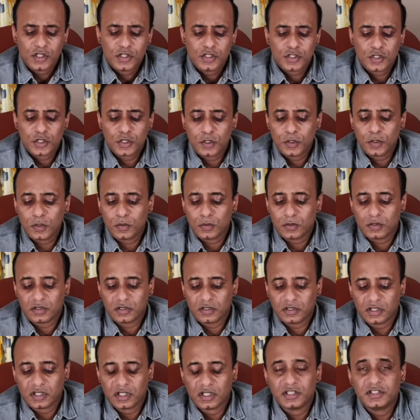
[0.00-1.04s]
So
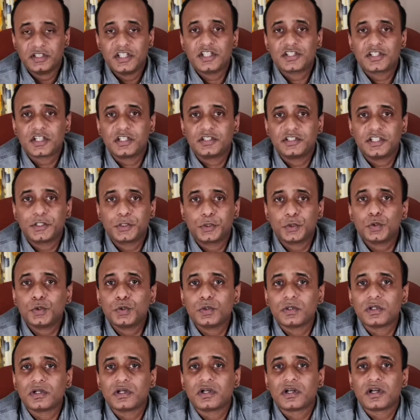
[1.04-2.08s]
these are the
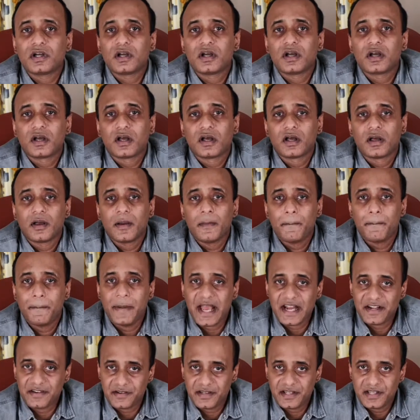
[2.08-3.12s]
two
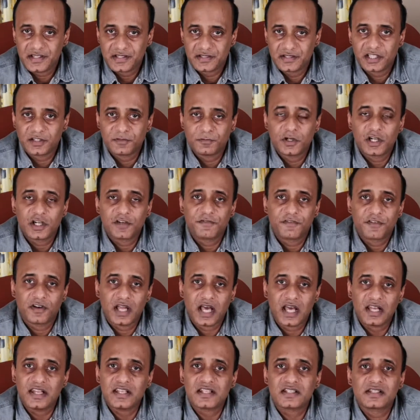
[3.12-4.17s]
batteries that work
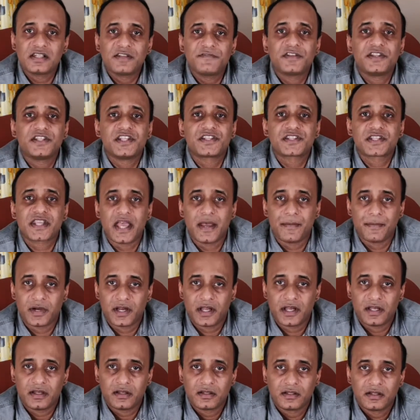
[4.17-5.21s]
flawlessly with this
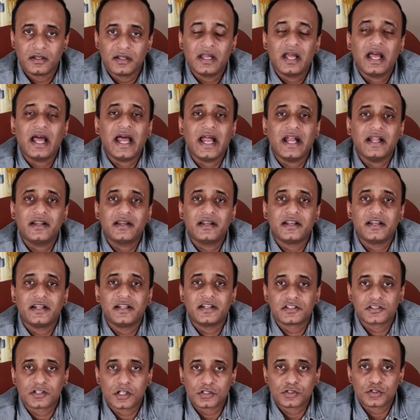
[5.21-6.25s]
camera, and
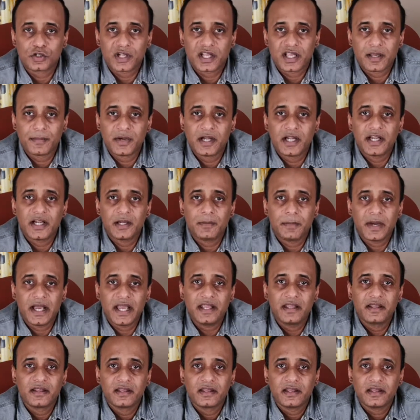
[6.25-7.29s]
it is also recommended
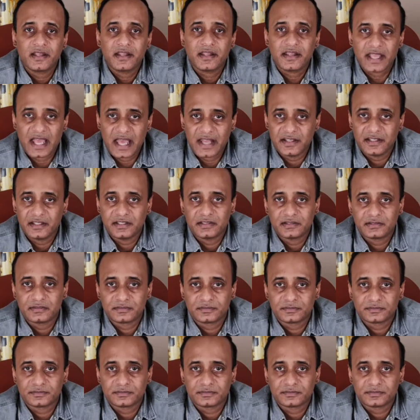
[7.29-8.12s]
by Canon.